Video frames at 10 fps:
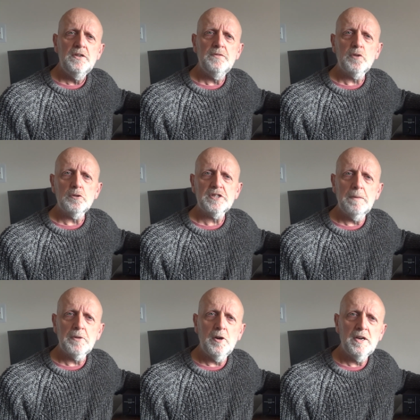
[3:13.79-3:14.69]
you've got
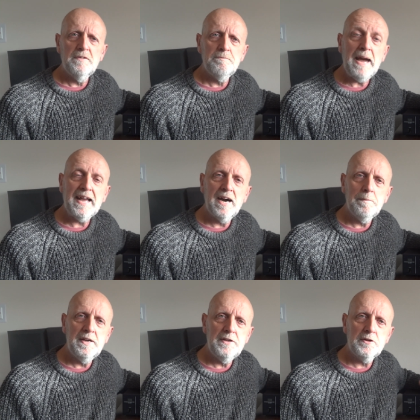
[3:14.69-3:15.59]
some kind of
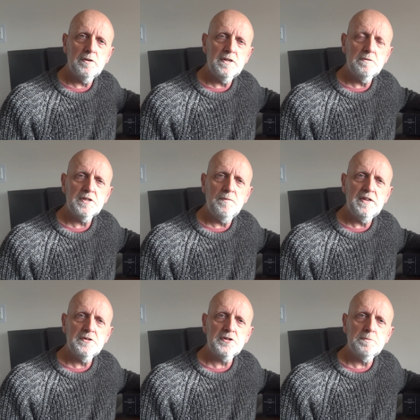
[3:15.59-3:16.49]
backup there. You've got, you know,
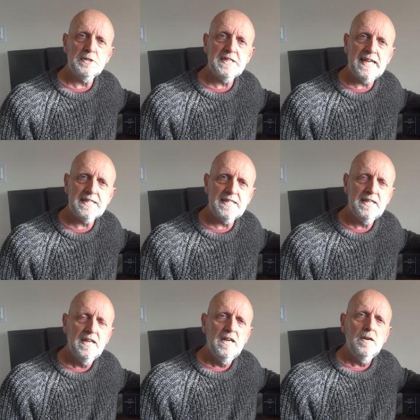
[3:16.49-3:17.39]
something that's going to protect
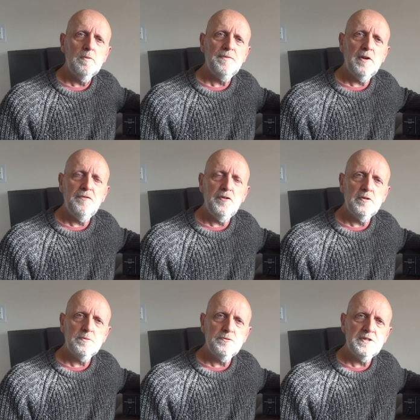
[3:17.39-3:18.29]
it with no
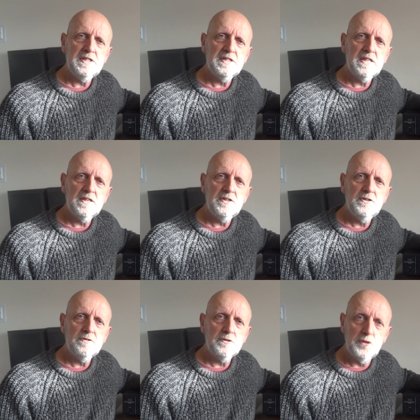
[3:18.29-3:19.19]
fusible resistor,
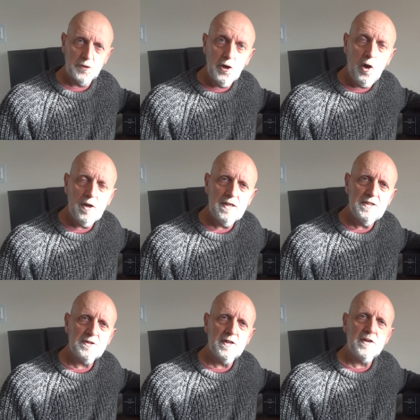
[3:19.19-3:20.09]
you, you're not, and
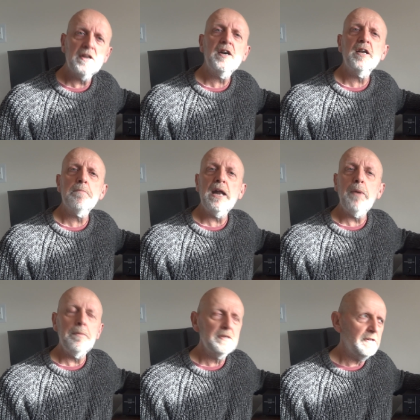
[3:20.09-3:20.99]
it's going to kind of kind of blow
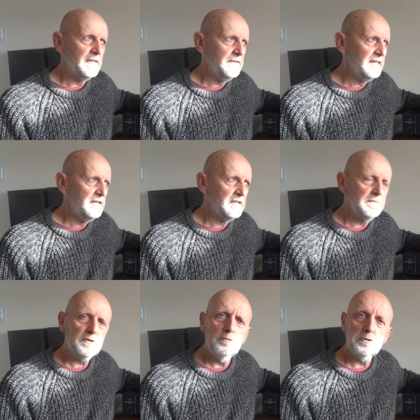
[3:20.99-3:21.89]
up kind of thing. You're
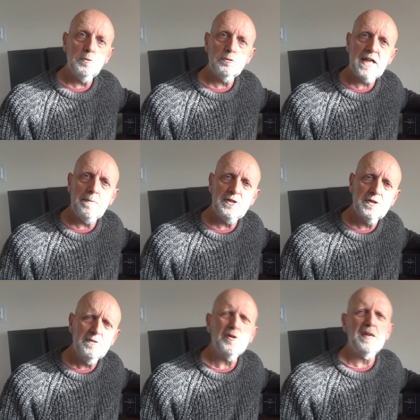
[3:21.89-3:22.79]
going to cause more
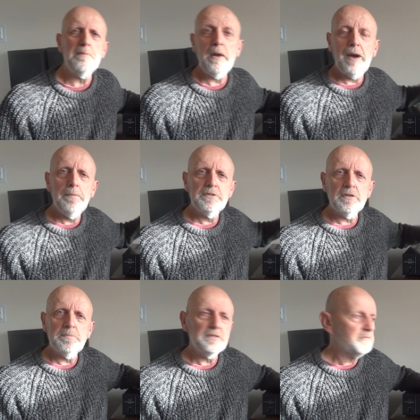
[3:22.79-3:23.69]
damage. It's not going to blow up. It's
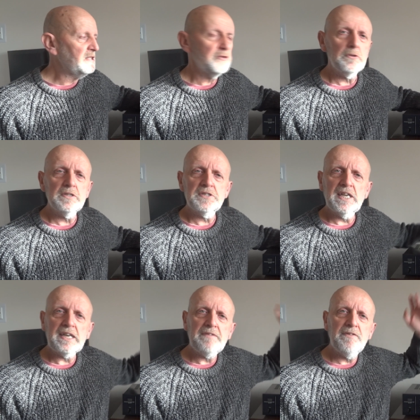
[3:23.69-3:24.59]
not, it's not going to
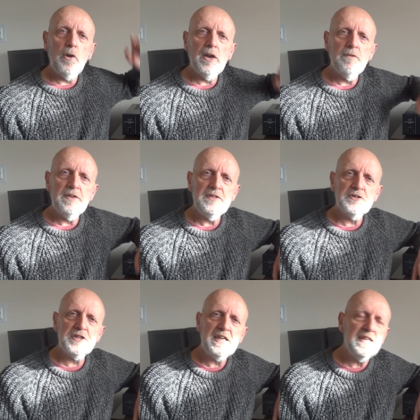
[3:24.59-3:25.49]
suddenly fly off and hit the
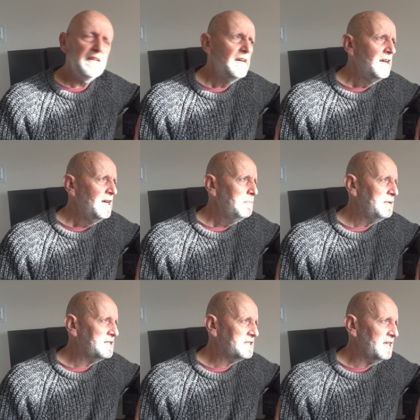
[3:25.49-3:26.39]
ceiling,
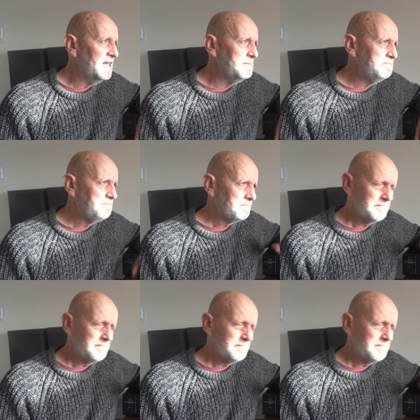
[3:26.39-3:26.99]
but um,